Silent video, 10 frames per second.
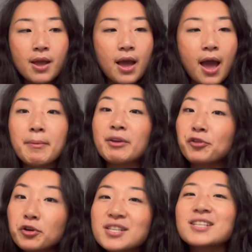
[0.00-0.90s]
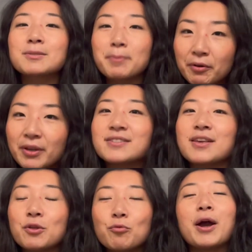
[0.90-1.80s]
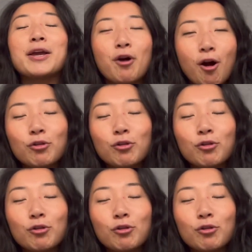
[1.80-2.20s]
And my first experience in the white collar